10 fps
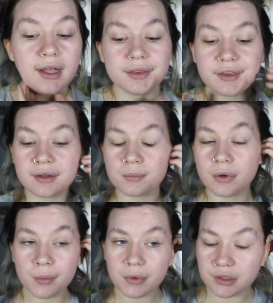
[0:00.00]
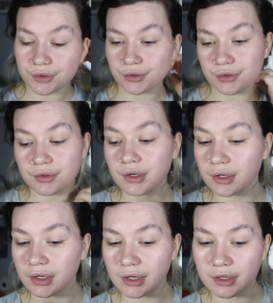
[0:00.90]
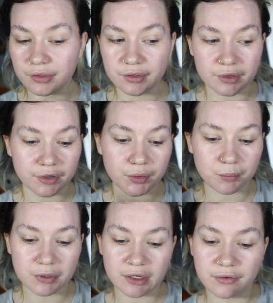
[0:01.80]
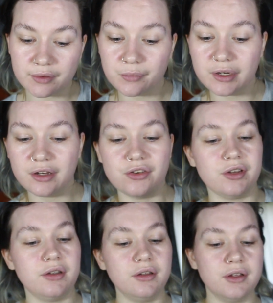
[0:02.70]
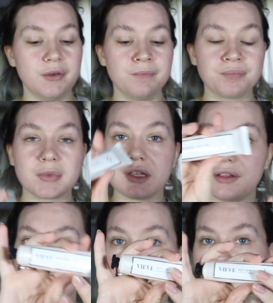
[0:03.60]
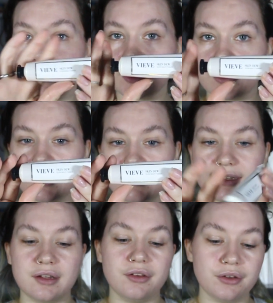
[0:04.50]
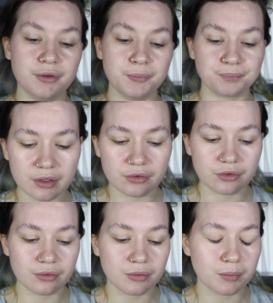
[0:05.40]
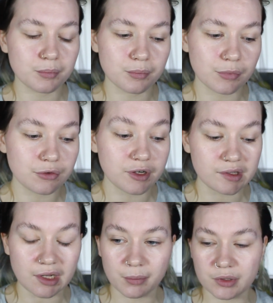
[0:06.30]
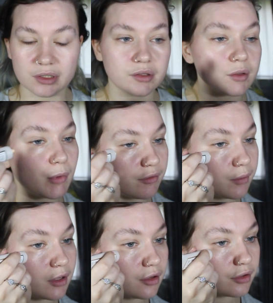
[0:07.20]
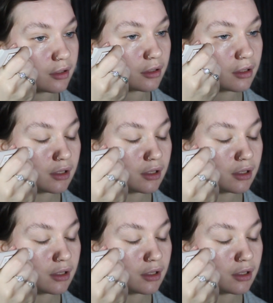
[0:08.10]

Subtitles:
And then what I'm going to do under my foundation is going with the Skin Dew. So the reason I put it under my foundation